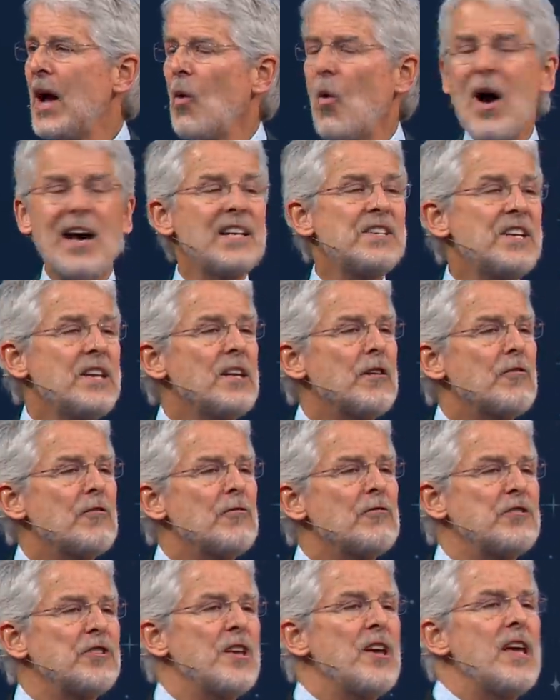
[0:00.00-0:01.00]
Why does he
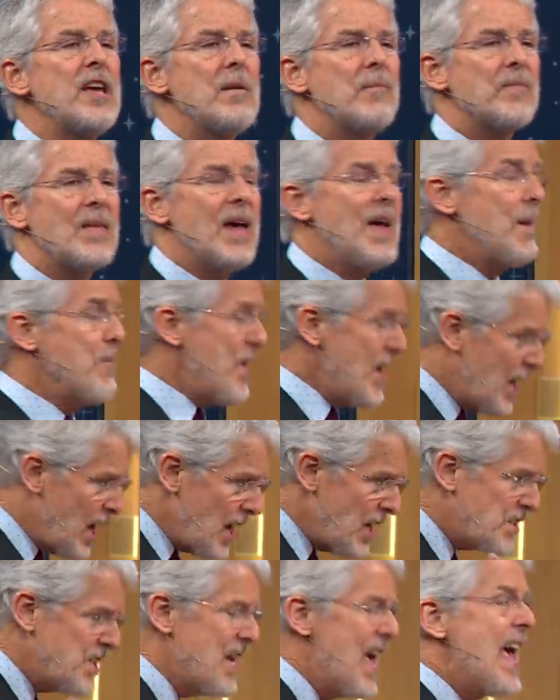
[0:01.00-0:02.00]
introduce the hymn?
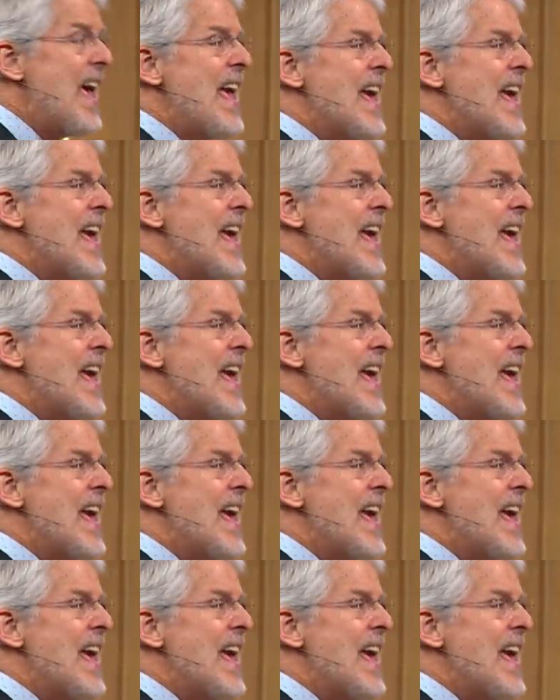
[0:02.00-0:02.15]
Because